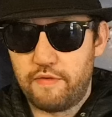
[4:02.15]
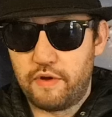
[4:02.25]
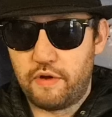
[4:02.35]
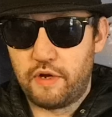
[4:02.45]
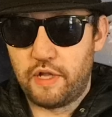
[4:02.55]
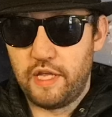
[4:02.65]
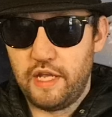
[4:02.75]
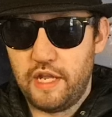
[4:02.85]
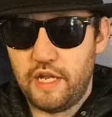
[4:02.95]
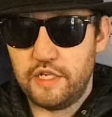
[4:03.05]
of a
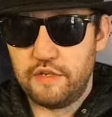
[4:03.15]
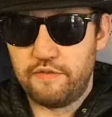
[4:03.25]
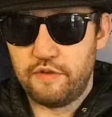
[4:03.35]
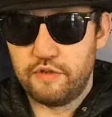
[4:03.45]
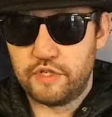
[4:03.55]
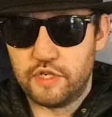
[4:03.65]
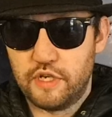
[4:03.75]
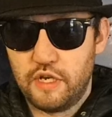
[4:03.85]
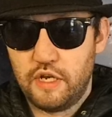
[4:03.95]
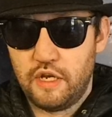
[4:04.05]
clean energy future.
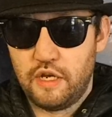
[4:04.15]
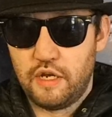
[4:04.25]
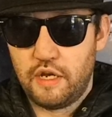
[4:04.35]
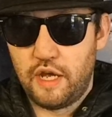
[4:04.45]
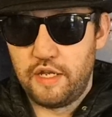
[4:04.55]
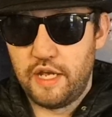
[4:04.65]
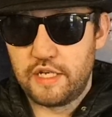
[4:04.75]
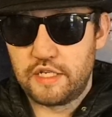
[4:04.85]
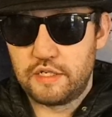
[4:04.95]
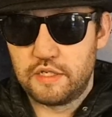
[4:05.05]
And
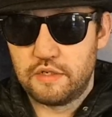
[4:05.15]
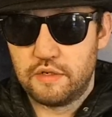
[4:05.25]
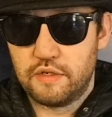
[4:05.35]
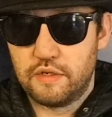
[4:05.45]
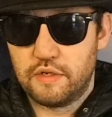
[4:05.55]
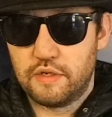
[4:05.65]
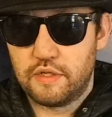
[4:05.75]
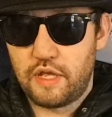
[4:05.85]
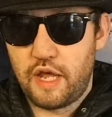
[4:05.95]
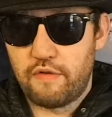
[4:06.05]
yes,
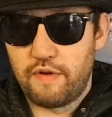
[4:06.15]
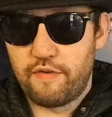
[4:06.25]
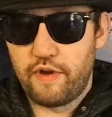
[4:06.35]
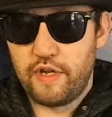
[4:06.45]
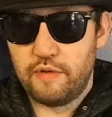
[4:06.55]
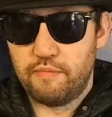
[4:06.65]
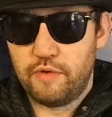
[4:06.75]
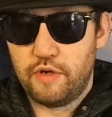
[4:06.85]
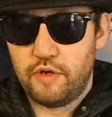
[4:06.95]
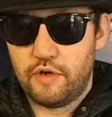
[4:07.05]
they had a
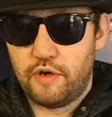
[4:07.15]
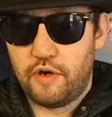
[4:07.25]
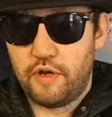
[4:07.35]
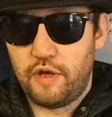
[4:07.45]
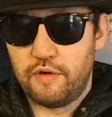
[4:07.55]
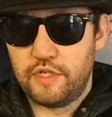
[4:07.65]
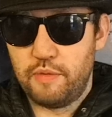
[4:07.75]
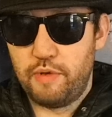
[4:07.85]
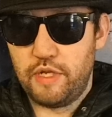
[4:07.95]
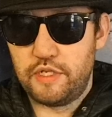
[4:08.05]
referendum on
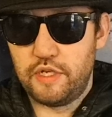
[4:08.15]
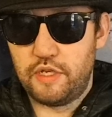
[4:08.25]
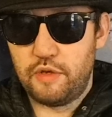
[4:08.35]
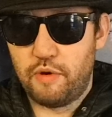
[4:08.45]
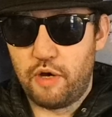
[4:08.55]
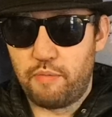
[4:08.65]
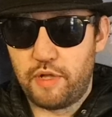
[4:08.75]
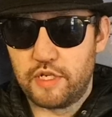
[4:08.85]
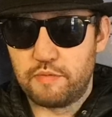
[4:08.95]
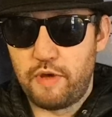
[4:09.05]
LGBTQI
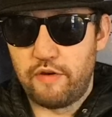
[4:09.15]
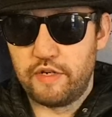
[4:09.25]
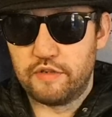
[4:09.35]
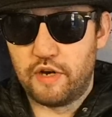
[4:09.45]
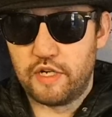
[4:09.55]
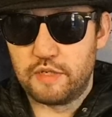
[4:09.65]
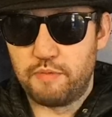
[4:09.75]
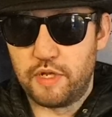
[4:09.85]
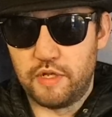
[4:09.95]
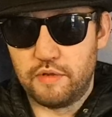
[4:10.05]
plus marriage rights,
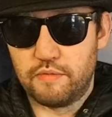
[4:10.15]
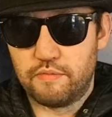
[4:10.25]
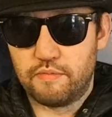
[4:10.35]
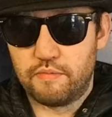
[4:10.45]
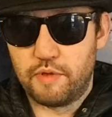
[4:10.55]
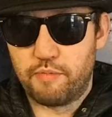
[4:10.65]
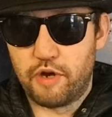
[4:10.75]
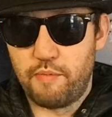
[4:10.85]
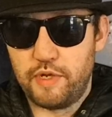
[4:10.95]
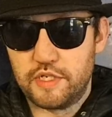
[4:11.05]
but the
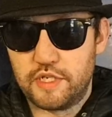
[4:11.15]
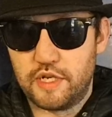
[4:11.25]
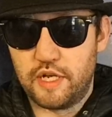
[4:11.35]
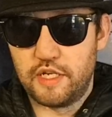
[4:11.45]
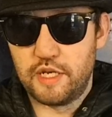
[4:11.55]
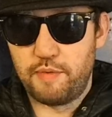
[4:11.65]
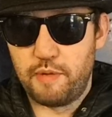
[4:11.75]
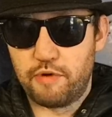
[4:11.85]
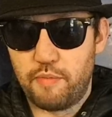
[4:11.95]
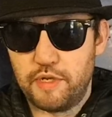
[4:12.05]
Prime Minister and Deputy
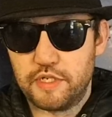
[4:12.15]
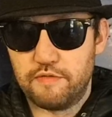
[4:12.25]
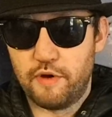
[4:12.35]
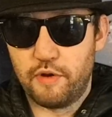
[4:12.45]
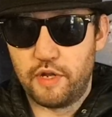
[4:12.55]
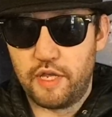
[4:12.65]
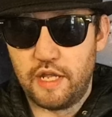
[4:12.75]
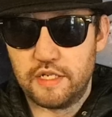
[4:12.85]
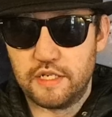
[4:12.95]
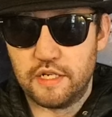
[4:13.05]
Prime Minister voted
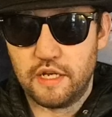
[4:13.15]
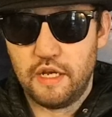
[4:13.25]
against it,